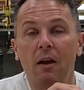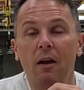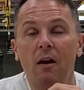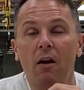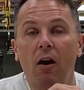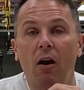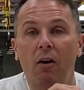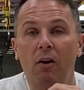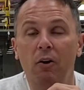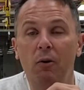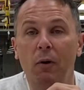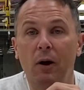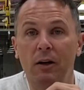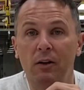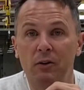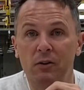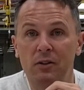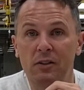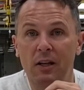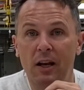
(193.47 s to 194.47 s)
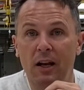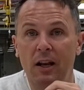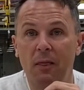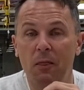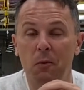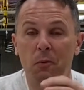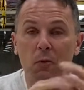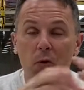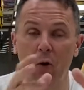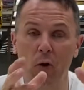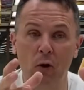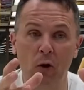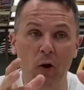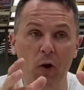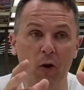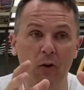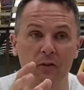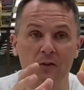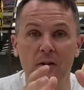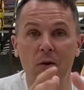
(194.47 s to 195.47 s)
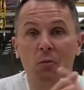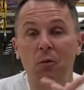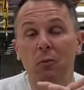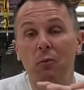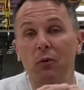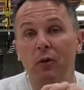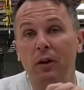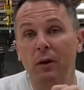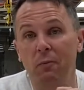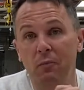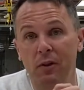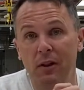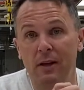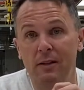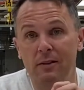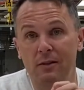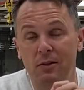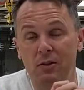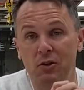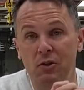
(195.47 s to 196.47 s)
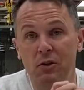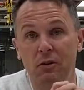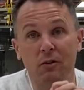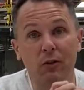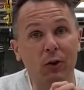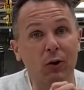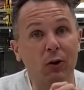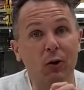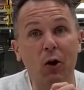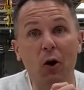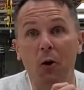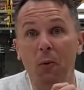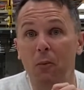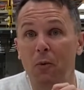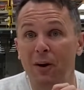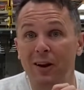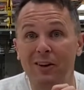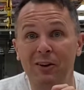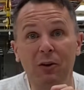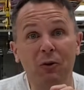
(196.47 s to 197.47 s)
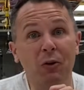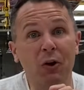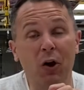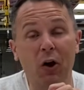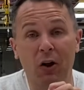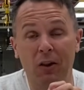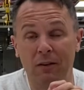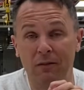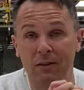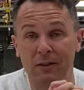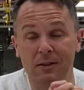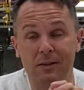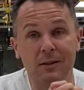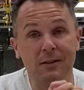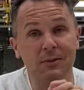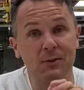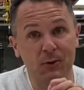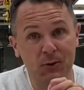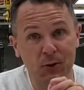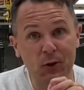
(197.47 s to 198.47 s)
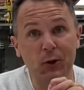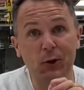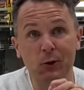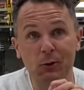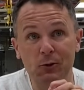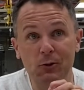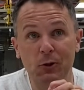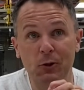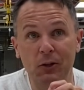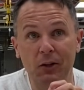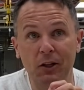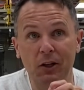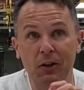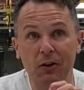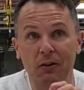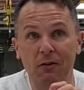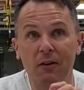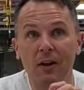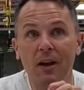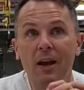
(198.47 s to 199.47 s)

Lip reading: Are you understanding the protocols that we're putting in place this year that are all brand new to all of us because there's a huge learning curve?